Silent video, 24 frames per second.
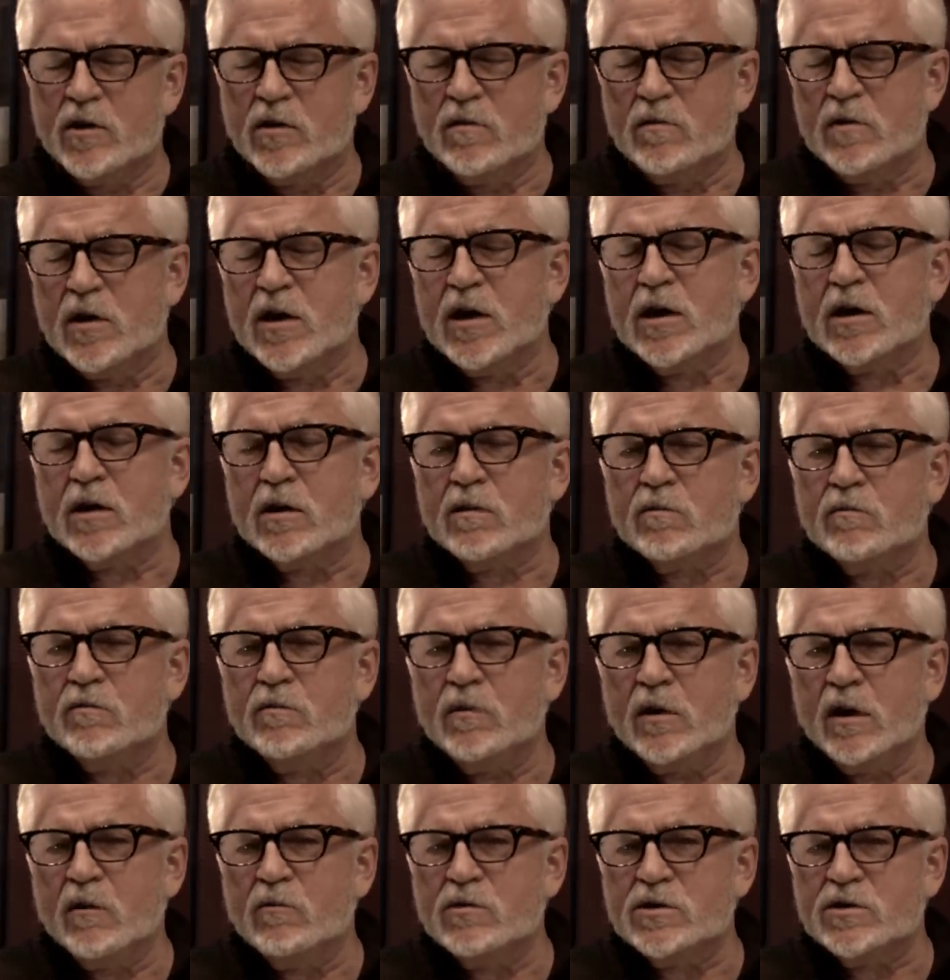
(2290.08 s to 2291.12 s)
unique. So,
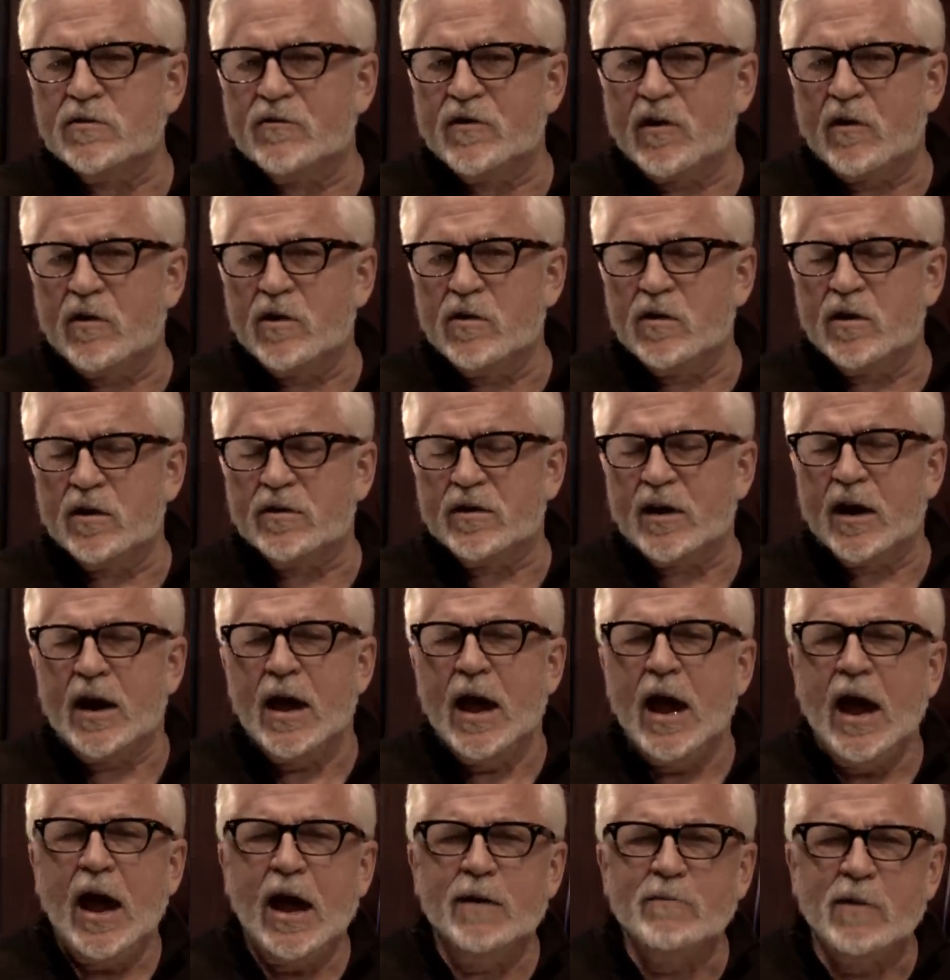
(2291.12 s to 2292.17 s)
yeah. It was a very unique thing.
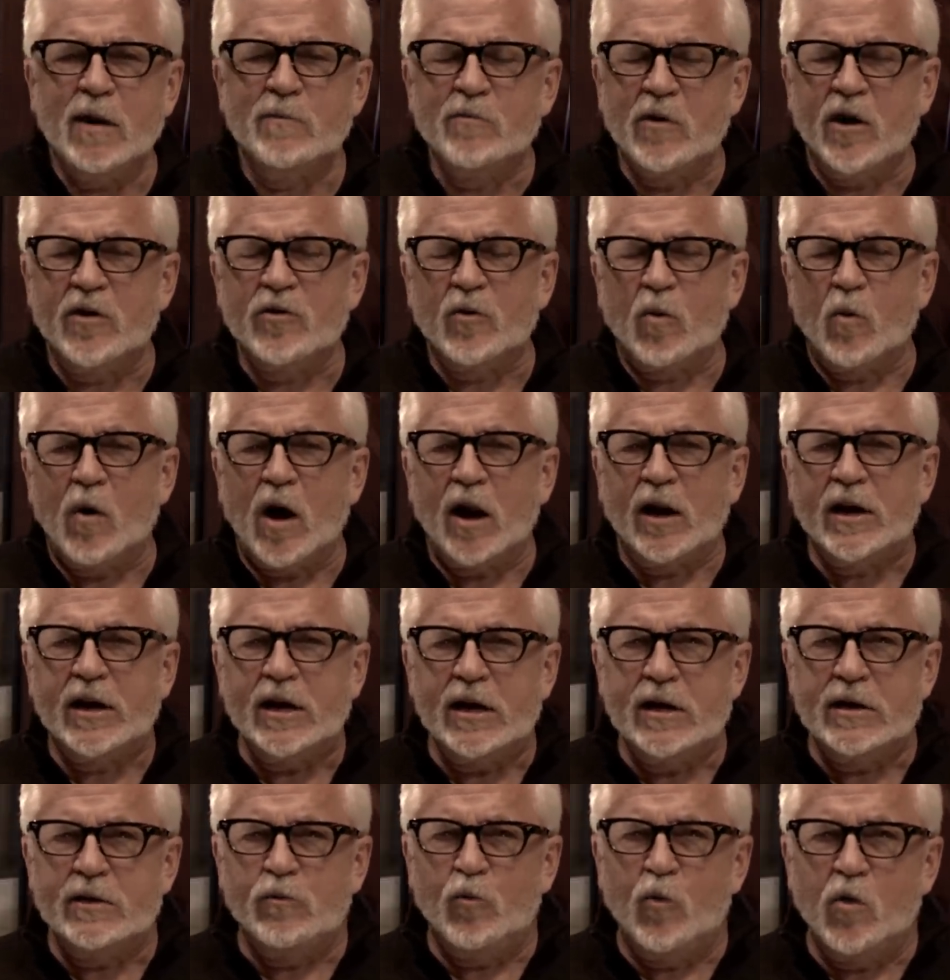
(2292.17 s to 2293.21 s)
And my brother, while
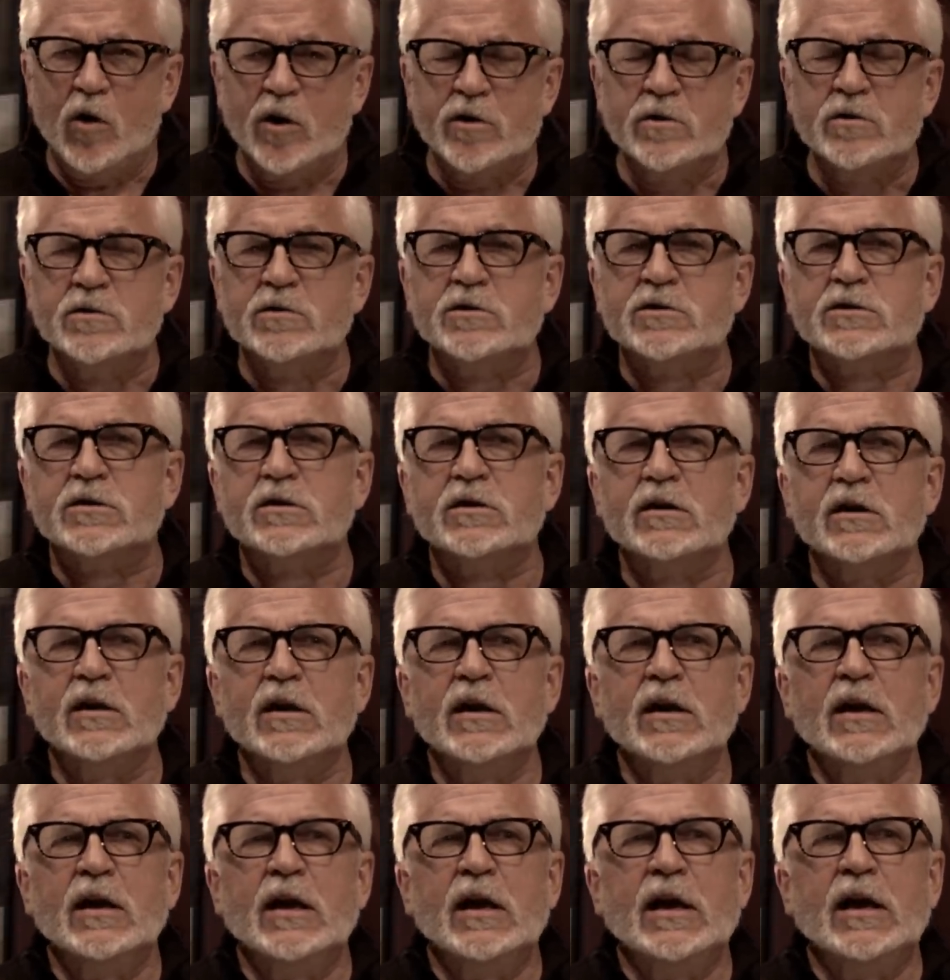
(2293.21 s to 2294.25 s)
he wouldn't,
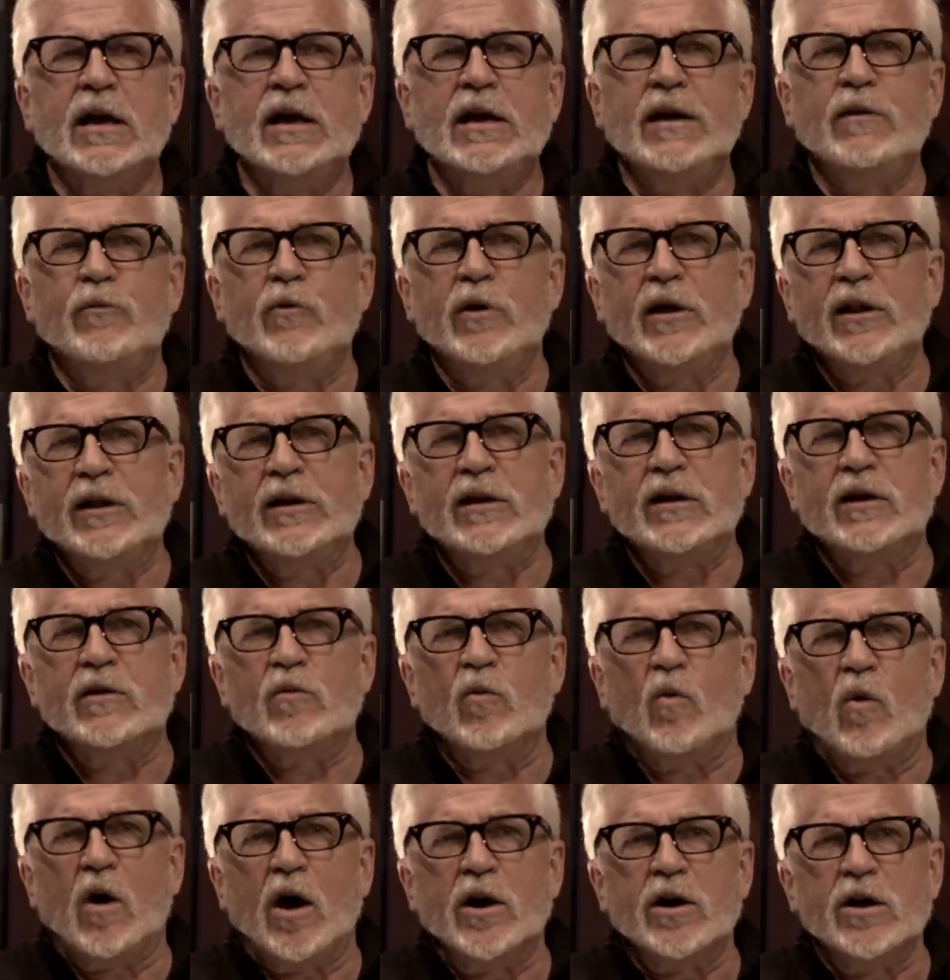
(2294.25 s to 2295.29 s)
he really
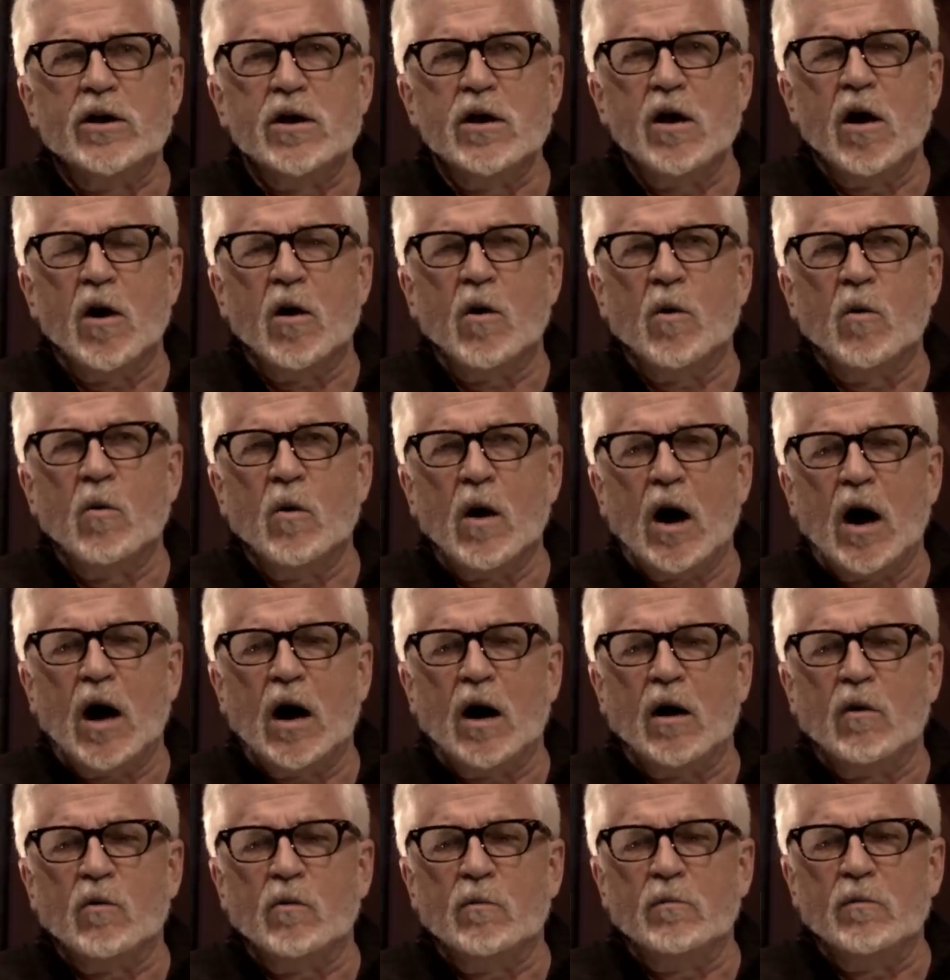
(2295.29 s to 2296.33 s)
didn't want to know
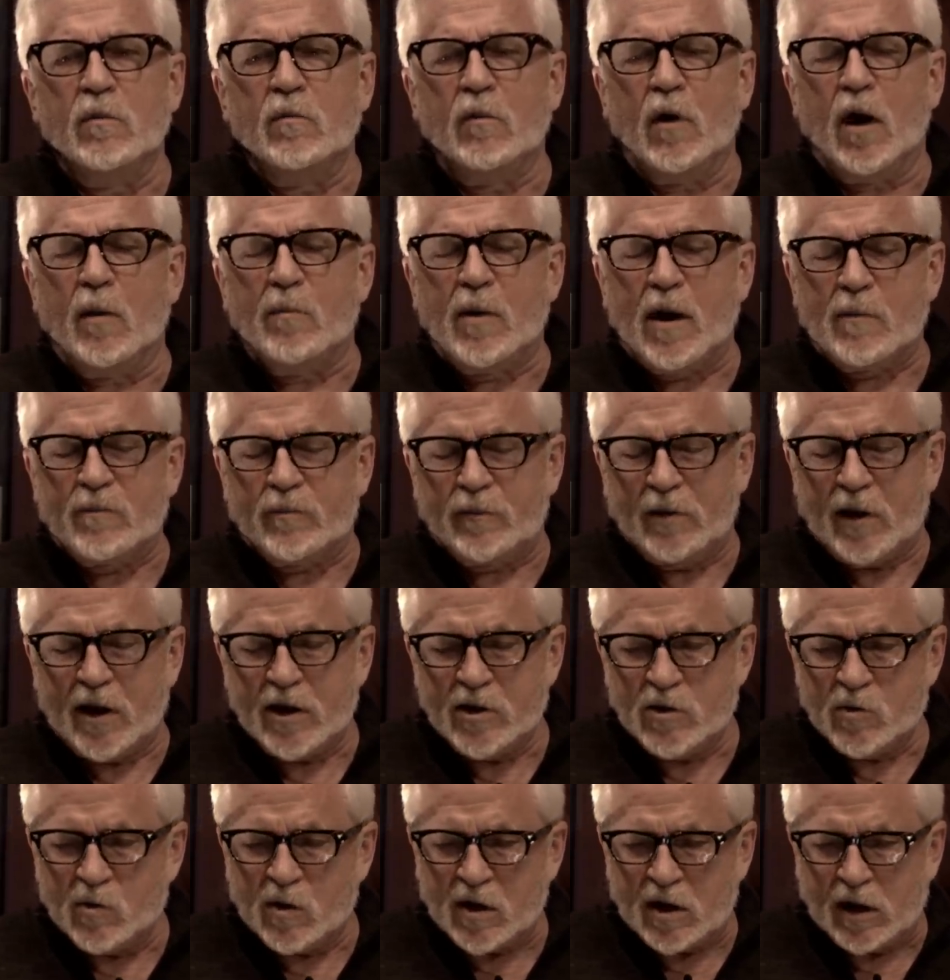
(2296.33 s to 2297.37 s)
uh, about
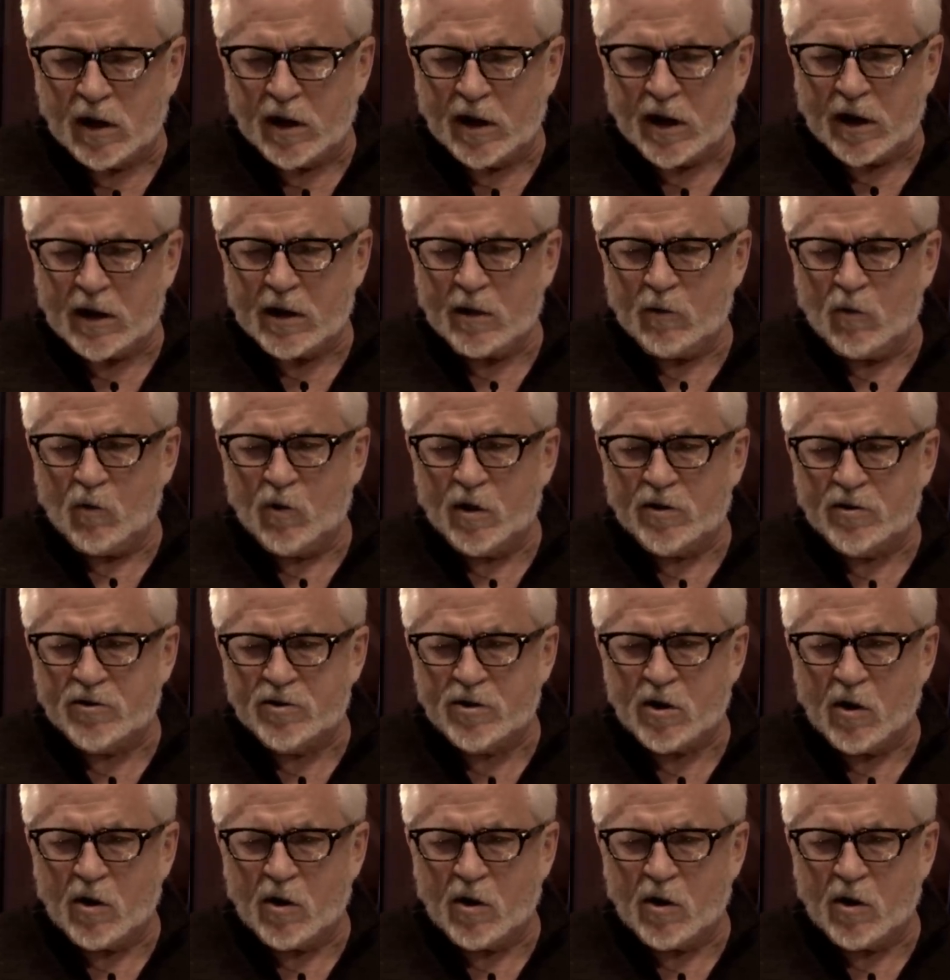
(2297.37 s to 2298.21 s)
playing to a click with